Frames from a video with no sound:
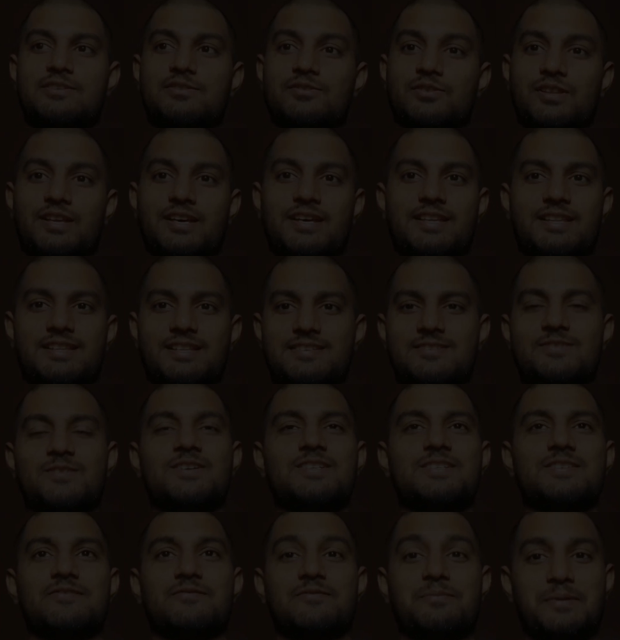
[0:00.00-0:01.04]
So this
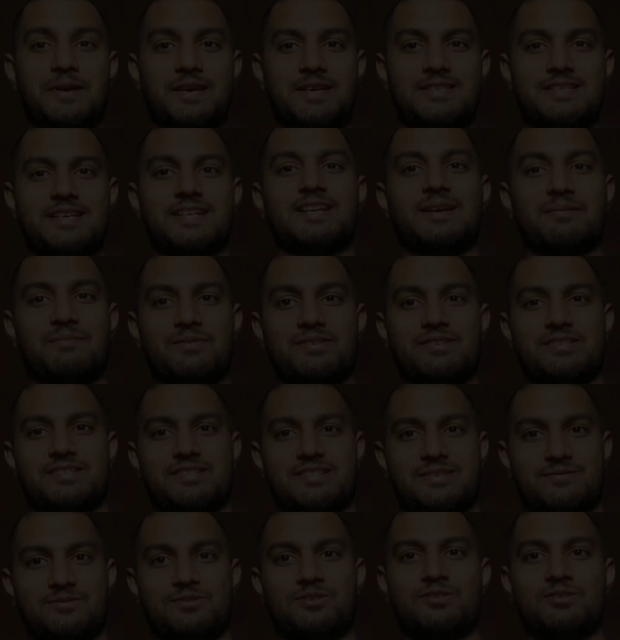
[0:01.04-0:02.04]
was a basic number system,